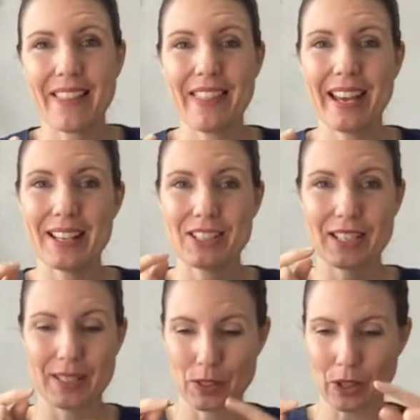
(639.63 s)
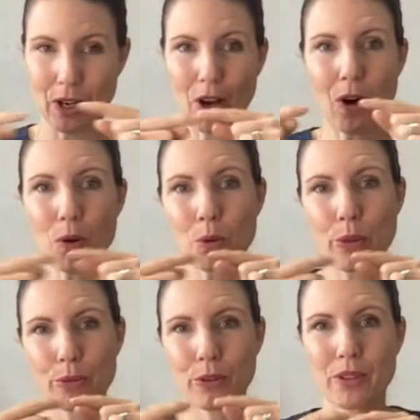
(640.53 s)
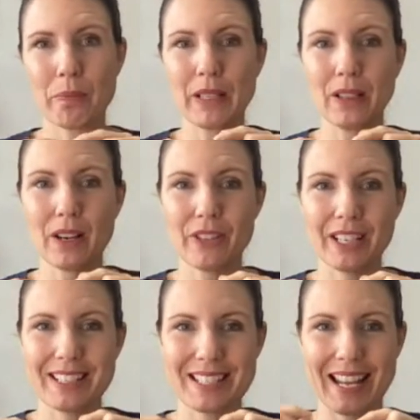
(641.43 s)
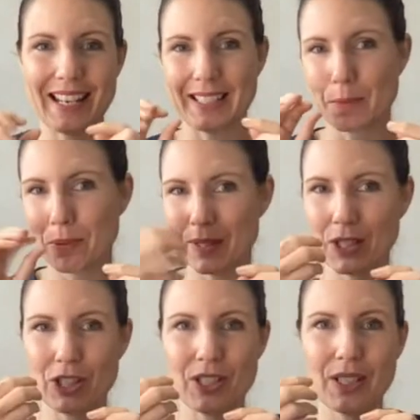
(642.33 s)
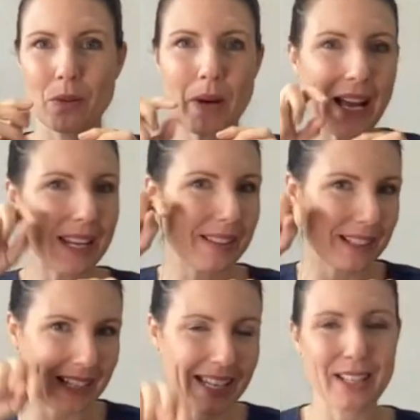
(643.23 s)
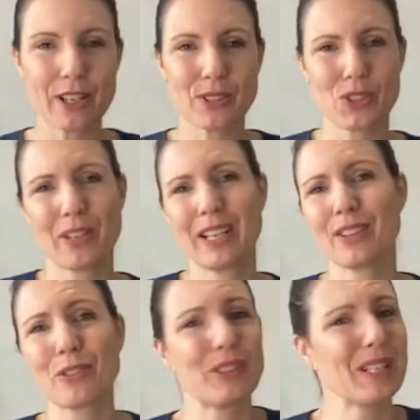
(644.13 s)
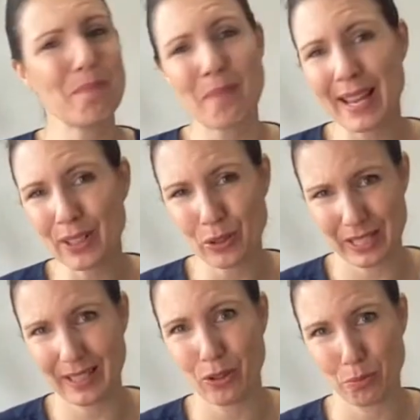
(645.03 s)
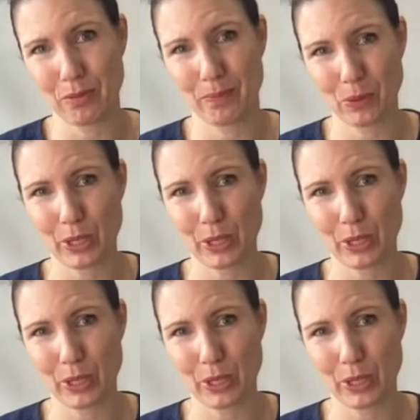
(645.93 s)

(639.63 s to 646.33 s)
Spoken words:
that has got a hole through the middle of it and it's positioned in a way that the air goes straight through, it may not help.